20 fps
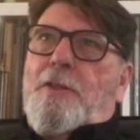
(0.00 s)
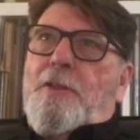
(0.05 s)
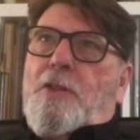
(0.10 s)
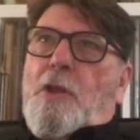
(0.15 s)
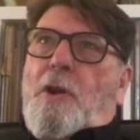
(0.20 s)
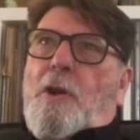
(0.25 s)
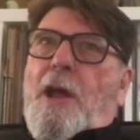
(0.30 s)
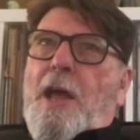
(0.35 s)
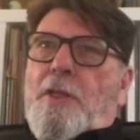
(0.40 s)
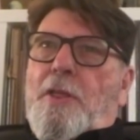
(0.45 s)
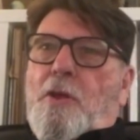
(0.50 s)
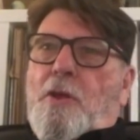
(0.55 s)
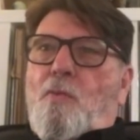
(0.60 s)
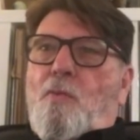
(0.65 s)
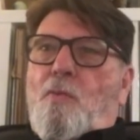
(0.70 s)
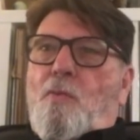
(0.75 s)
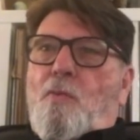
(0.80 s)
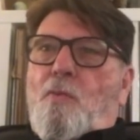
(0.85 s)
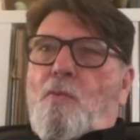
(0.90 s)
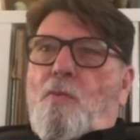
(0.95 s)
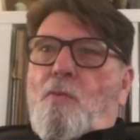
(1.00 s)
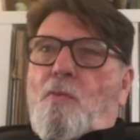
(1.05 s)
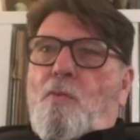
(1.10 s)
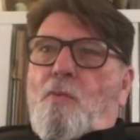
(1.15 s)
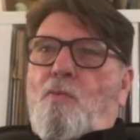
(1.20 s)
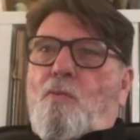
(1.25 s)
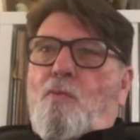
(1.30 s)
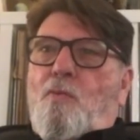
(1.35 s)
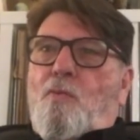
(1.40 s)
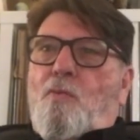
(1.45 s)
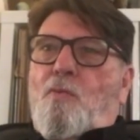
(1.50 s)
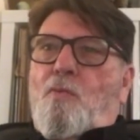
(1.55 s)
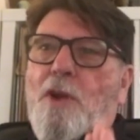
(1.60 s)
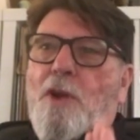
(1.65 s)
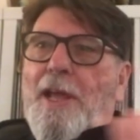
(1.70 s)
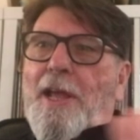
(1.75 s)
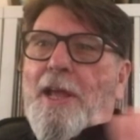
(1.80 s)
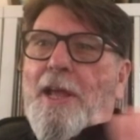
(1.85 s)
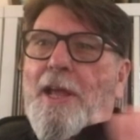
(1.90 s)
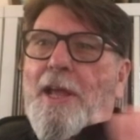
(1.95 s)
they're either
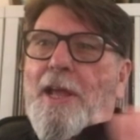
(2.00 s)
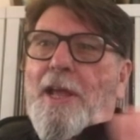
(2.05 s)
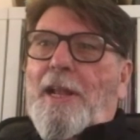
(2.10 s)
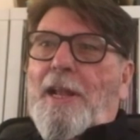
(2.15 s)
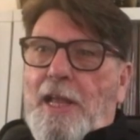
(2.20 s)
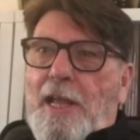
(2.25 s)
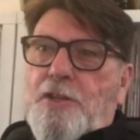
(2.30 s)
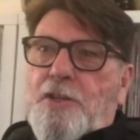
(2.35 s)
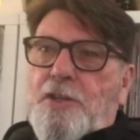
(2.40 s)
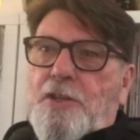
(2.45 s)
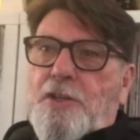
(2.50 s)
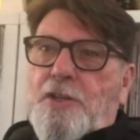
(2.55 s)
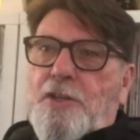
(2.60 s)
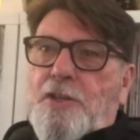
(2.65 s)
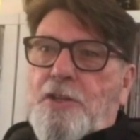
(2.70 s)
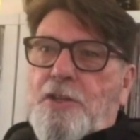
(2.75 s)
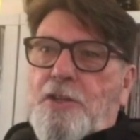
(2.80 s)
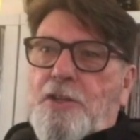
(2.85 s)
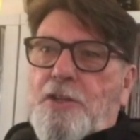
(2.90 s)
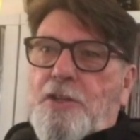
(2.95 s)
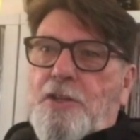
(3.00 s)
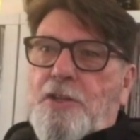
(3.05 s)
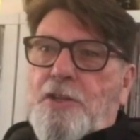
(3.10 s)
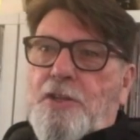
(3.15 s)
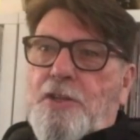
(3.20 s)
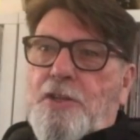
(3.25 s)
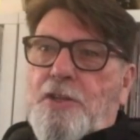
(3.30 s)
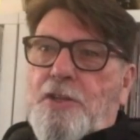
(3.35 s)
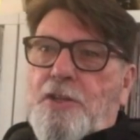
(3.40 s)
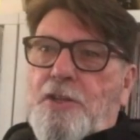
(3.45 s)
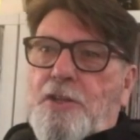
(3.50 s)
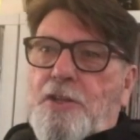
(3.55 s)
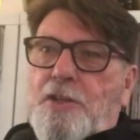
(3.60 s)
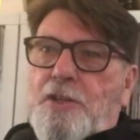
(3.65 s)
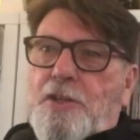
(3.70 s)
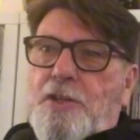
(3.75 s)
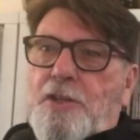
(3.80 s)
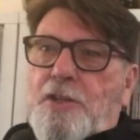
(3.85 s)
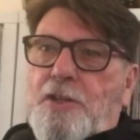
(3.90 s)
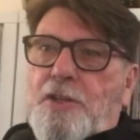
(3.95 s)
really into you
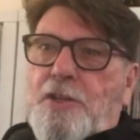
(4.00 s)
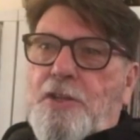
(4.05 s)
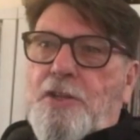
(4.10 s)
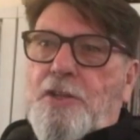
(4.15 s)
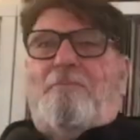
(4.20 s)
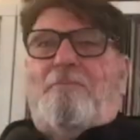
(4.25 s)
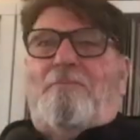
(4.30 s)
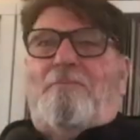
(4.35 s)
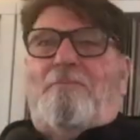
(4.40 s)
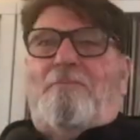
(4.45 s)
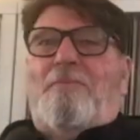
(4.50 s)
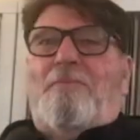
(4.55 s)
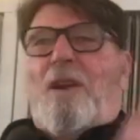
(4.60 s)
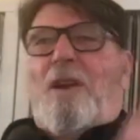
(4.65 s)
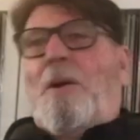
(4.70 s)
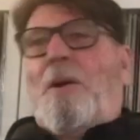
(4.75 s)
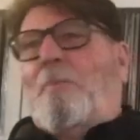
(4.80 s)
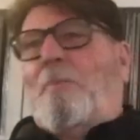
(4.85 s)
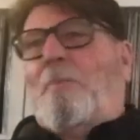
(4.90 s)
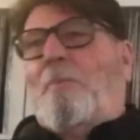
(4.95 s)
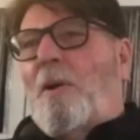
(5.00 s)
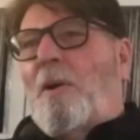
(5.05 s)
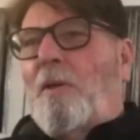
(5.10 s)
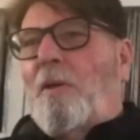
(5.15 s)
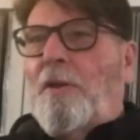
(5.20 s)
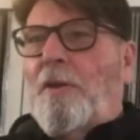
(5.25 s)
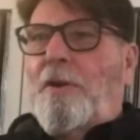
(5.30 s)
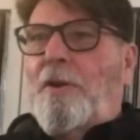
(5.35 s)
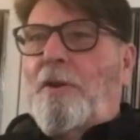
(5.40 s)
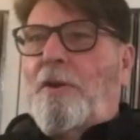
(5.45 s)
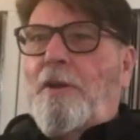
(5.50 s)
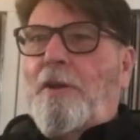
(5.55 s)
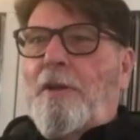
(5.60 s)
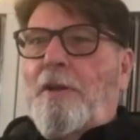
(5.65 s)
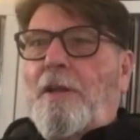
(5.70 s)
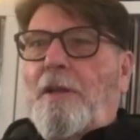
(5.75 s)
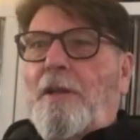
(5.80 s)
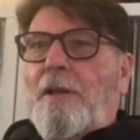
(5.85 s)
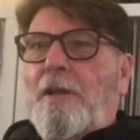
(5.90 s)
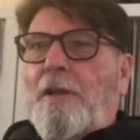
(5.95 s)

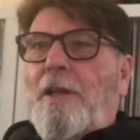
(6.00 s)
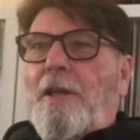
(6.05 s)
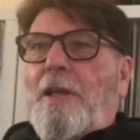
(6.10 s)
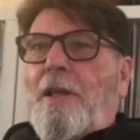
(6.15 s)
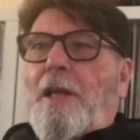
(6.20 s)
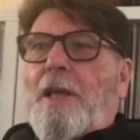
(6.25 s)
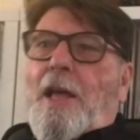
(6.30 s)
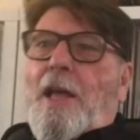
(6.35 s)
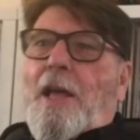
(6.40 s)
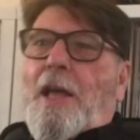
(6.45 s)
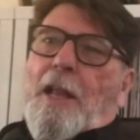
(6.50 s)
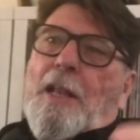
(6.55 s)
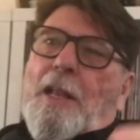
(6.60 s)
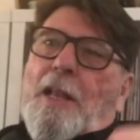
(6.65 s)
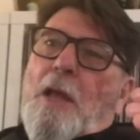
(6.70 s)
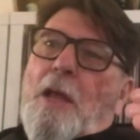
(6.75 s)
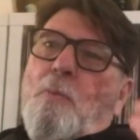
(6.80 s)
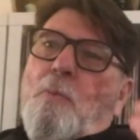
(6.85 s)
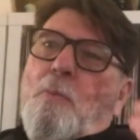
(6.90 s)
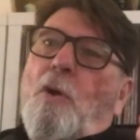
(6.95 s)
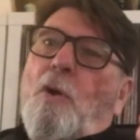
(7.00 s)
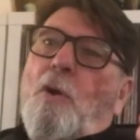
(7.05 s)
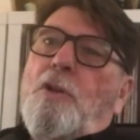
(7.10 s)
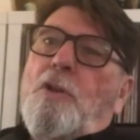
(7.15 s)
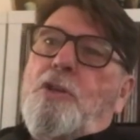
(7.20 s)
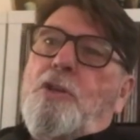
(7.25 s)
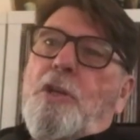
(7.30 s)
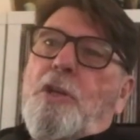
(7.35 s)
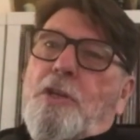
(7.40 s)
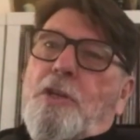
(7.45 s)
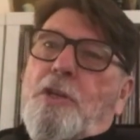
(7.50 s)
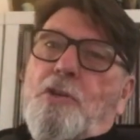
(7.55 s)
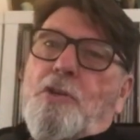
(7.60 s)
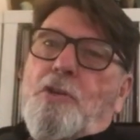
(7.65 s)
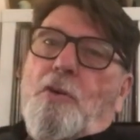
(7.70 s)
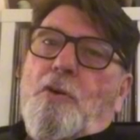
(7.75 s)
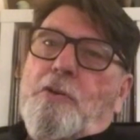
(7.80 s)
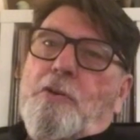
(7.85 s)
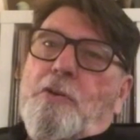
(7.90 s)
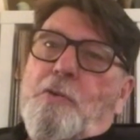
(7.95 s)
1,000%, or they're not bothered.
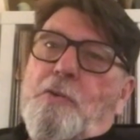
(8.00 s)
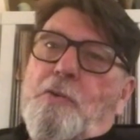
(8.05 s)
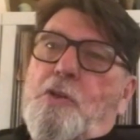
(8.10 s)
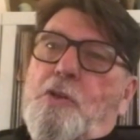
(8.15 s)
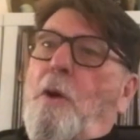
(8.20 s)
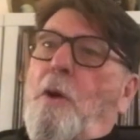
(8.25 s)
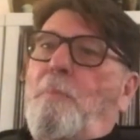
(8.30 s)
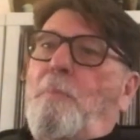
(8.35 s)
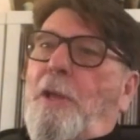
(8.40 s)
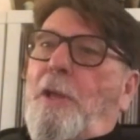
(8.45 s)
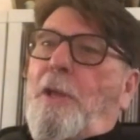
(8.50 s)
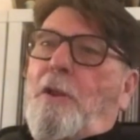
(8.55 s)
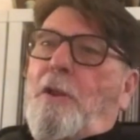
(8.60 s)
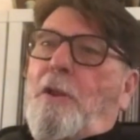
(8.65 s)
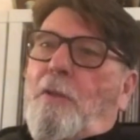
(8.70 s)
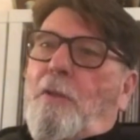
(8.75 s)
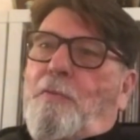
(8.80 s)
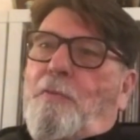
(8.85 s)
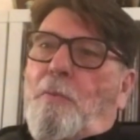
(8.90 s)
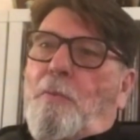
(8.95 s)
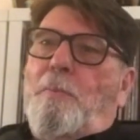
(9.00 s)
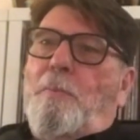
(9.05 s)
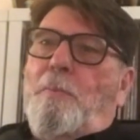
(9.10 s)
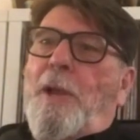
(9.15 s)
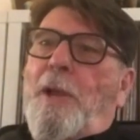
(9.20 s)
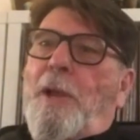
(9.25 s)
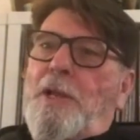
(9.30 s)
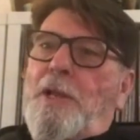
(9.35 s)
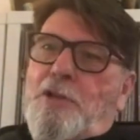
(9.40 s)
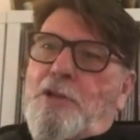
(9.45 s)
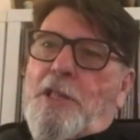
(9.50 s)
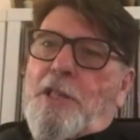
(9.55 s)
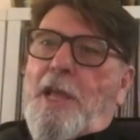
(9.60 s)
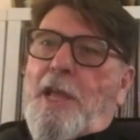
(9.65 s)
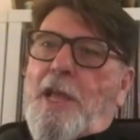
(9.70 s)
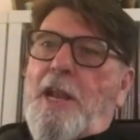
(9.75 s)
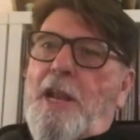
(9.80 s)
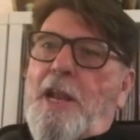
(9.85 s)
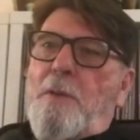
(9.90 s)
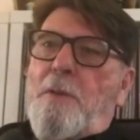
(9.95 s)
And like once you sort of stop being on the front
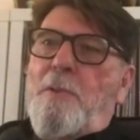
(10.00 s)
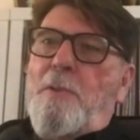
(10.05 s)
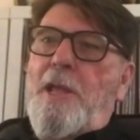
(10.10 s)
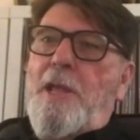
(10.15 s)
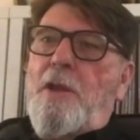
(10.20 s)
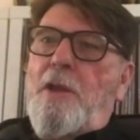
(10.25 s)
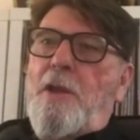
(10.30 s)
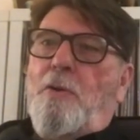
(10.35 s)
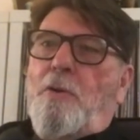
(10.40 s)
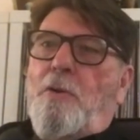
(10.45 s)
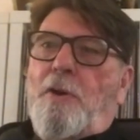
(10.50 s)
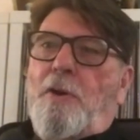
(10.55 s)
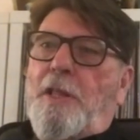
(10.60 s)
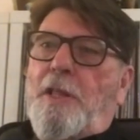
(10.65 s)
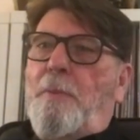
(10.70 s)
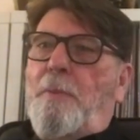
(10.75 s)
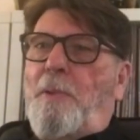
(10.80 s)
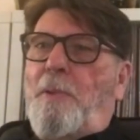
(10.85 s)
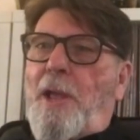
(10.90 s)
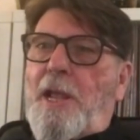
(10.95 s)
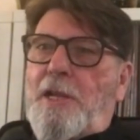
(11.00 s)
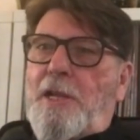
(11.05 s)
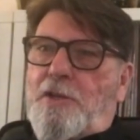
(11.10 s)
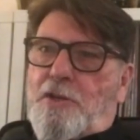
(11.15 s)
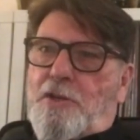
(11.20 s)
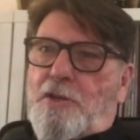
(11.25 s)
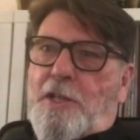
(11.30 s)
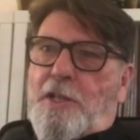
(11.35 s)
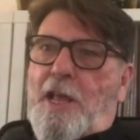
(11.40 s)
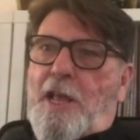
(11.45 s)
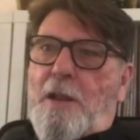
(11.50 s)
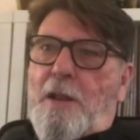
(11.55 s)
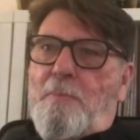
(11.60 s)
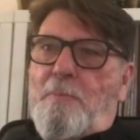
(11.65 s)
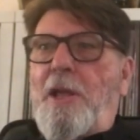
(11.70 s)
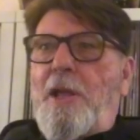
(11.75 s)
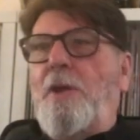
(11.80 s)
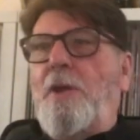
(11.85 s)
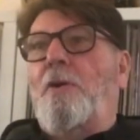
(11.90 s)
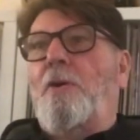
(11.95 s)
page of the NME or in the page of the
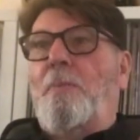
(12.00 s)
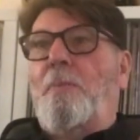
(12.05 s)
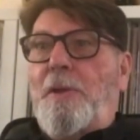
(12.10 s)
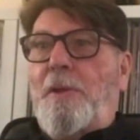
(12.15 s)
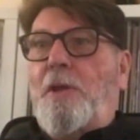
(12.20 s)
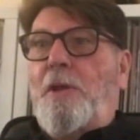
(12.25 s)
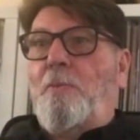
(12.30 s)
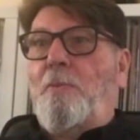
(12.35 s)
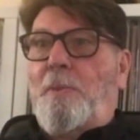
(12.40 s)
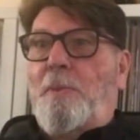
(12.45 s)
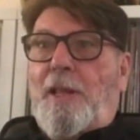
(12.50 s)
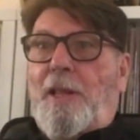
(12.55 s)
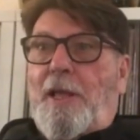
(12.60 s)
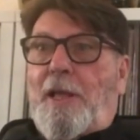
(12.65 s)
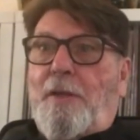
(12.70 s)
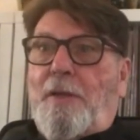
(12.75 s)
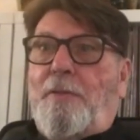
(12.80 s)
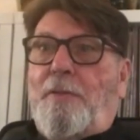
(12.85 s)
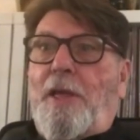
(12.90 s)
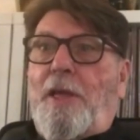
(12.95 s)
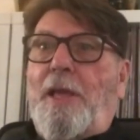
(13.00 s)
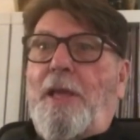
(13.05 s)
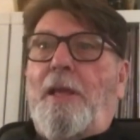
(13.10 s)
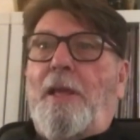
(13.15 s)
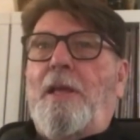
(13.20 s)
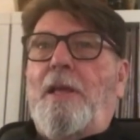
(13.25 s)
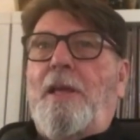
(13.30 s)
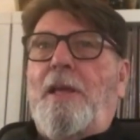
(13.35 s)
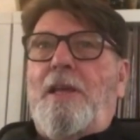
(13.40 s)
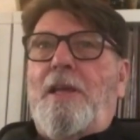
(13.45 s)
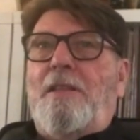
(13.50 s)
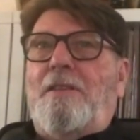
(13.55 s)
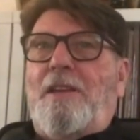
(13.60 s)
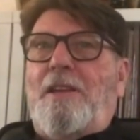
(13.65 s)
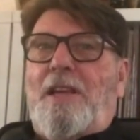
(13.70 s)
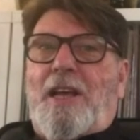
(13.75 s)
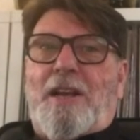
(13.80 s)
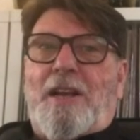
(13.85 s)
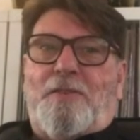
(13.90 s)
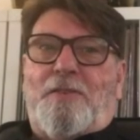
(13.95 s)
NME or becoming like a thing, they
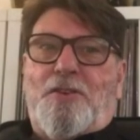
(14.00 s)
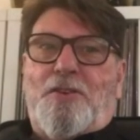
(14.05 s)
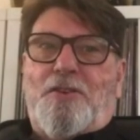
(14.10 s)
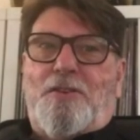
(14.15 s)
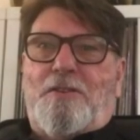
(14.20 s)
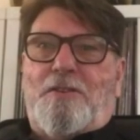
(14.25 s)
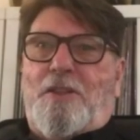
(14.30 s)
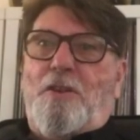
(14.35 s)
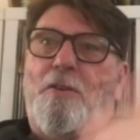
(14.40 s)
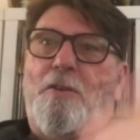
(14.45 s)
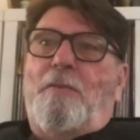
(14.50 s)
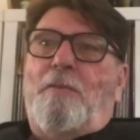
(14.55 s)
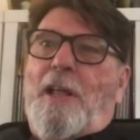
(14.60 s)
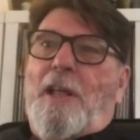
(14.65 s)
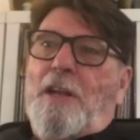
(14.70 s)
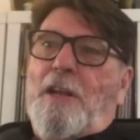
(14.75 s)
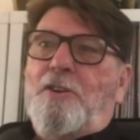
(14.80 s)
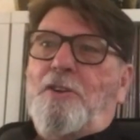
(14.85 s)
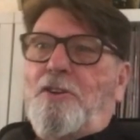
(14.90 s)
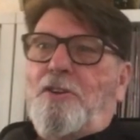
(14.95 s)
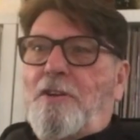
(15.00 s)
kind of they'll vanish.